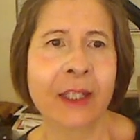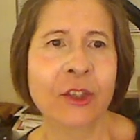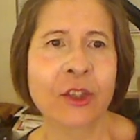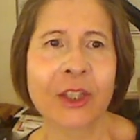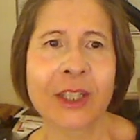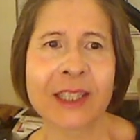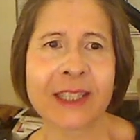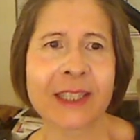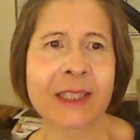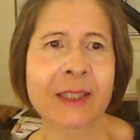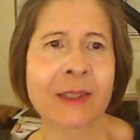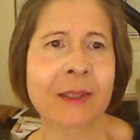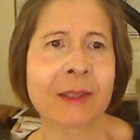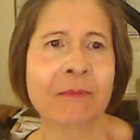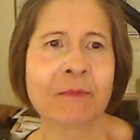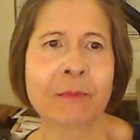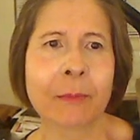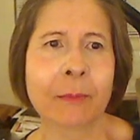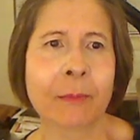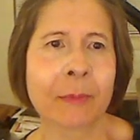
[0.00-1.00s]

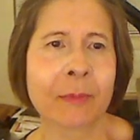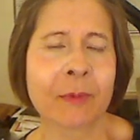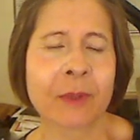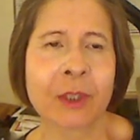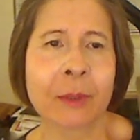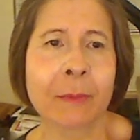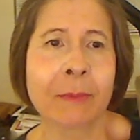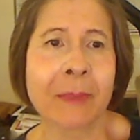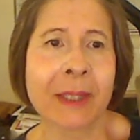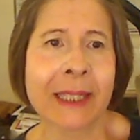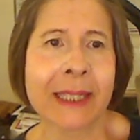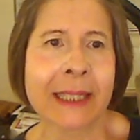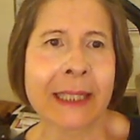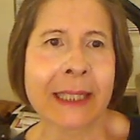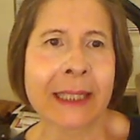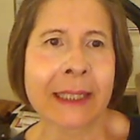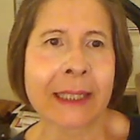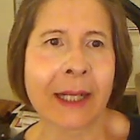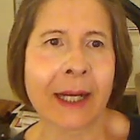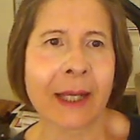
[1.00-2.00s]
Jesus, to me,